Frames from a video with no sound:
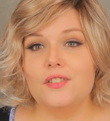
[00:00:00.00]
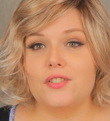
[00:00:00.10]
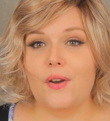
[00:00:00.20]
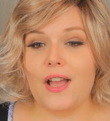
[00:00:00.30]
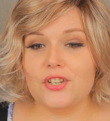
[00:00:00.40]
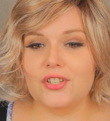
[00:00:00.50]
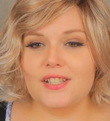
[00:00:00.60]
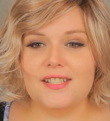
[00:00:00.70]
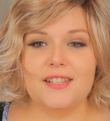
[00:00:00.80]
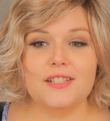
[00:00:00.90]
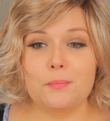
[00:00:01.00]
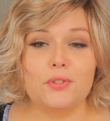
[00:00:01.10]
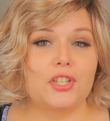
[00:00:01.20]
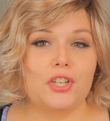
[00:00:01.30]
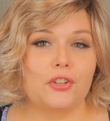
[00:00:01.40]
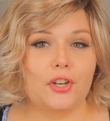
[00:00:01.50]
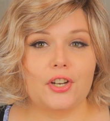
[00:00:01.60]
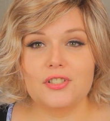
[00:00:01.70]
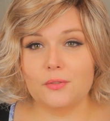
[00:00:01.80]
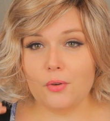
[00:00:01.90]
So as you can see, this
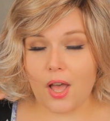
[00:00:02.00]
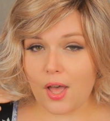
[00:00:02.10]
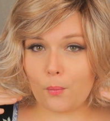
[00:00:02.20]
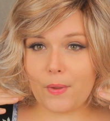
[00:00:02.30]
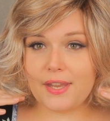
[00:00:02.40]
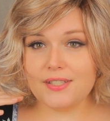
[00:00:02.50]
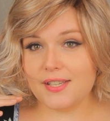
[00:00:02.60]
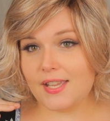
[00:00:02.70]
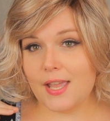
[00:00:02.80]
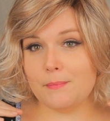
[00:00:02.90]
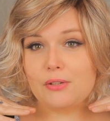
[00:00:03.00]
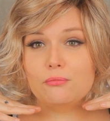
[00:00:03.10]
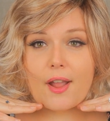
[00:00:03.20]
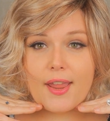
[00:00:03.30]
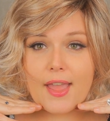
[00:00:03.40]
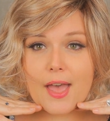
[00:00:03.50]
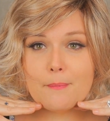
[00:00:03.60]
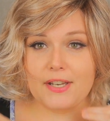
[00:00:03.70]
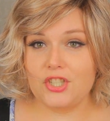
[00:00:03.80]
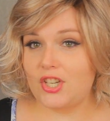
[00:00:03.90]
particular uh, wig does hit me right
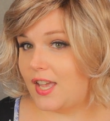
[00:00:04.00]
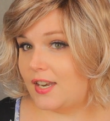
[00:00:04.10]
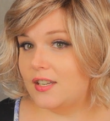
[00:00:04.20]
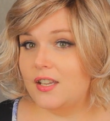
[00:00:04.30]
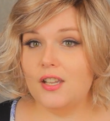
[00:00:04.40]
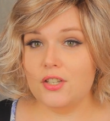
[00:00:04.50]
at my chin.